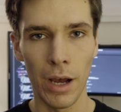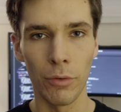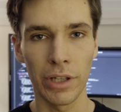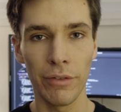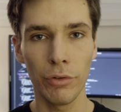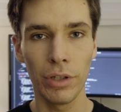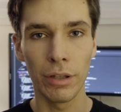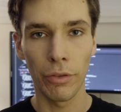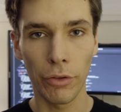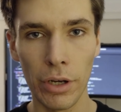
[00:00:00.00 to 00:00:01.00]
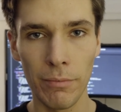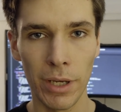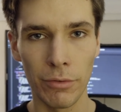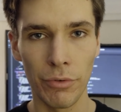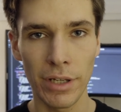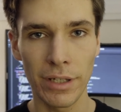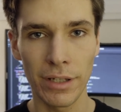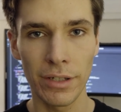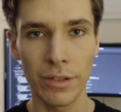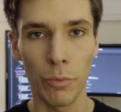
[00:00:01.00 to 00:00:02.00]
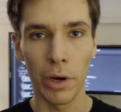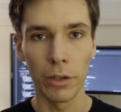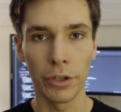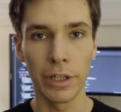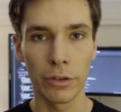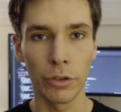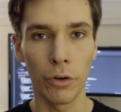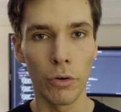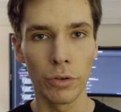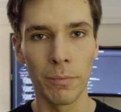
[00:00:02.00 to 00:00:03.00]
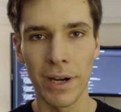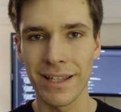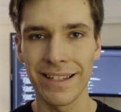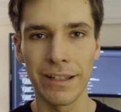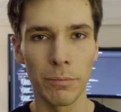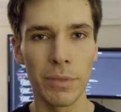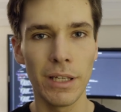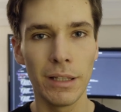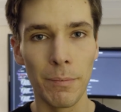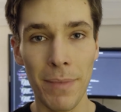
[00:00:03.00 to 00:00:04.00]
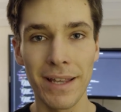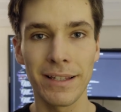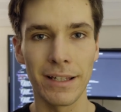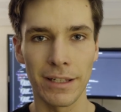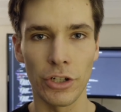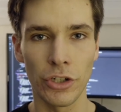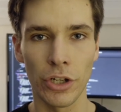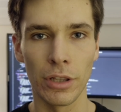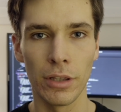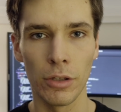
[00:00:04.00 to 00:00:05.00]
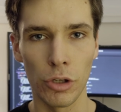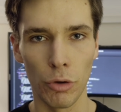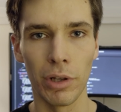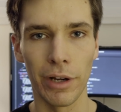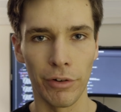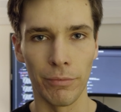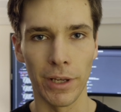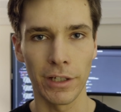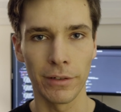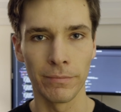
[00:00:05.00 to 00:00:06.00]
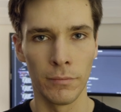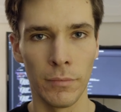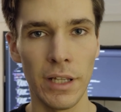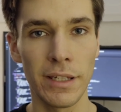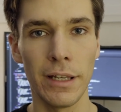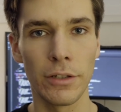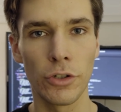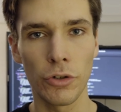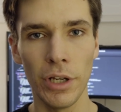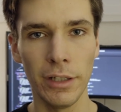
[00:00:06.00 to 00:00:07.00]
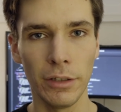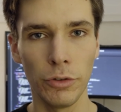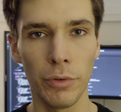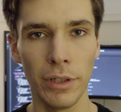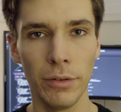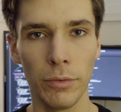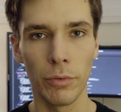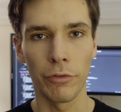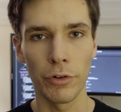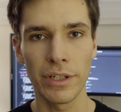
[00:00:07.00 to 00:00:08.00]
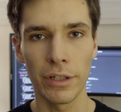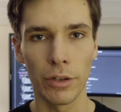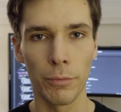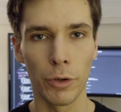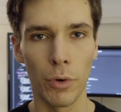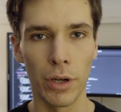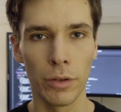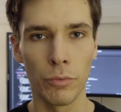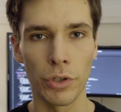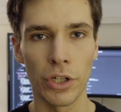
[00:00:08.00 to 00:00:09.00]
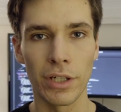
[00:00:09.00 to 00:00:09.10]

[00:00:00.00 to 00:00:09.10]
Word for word: I will give you the three main reasons why learning to code might still be the best decision you will ever make. Let's get straight into it with reason number one, which